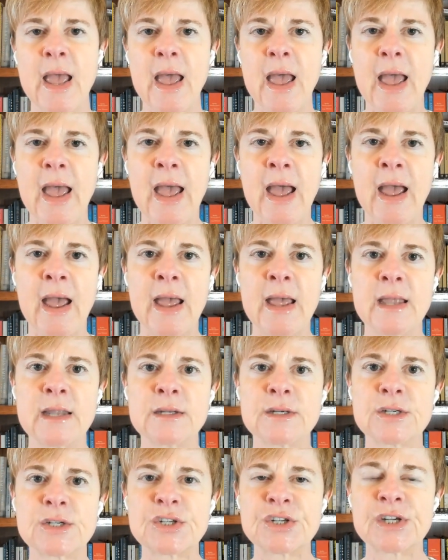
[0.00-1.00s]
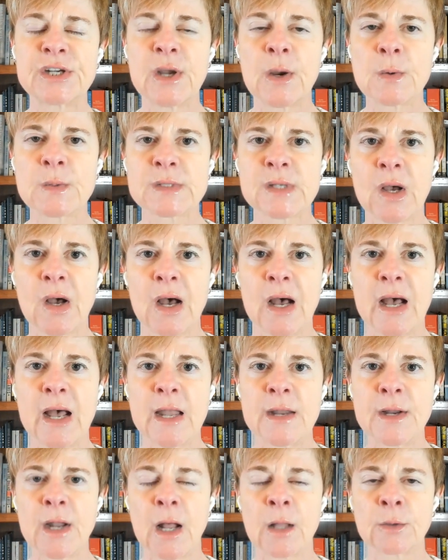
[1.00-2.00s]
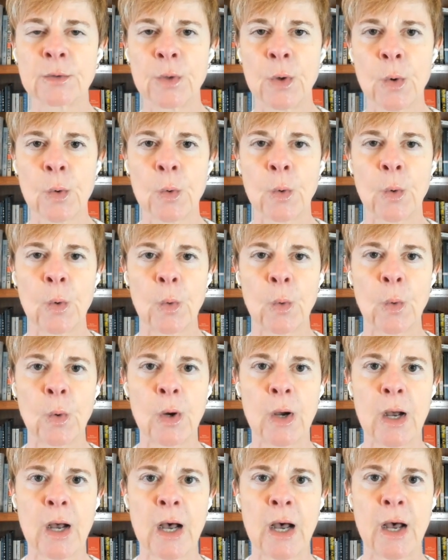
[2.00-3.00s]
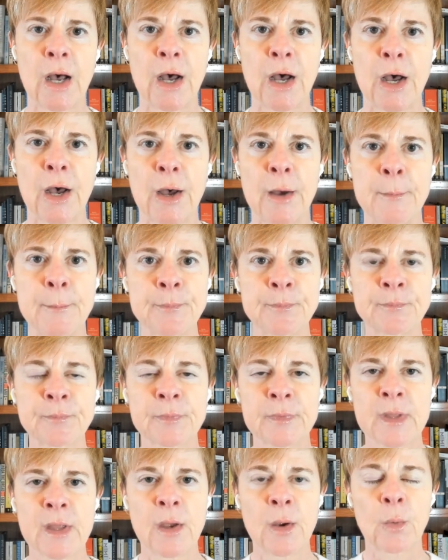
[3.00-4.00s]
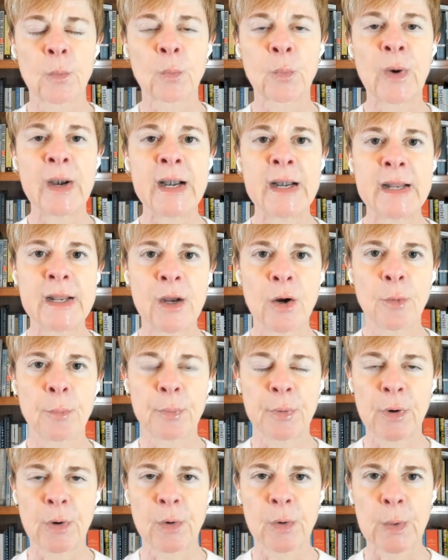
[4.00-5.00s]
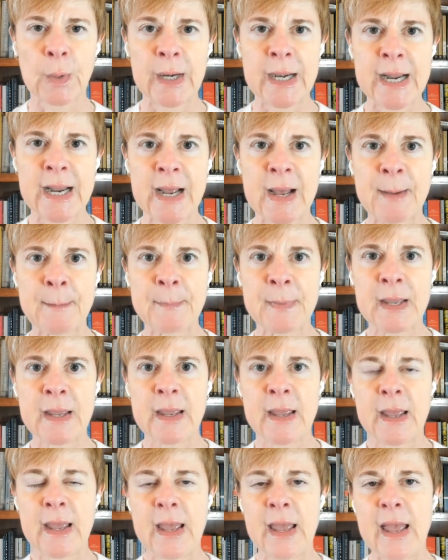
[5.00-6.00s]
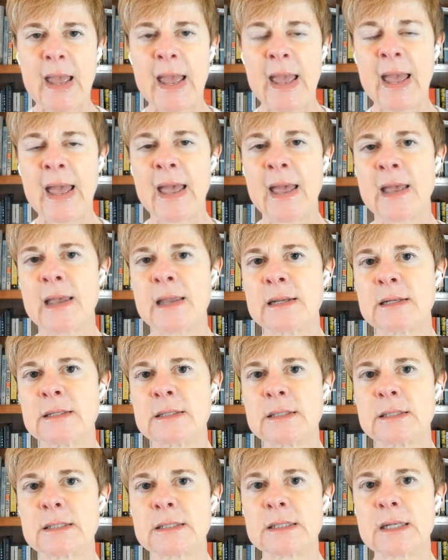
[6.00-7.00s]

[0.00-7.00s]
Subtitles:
And she goes on a local radio program and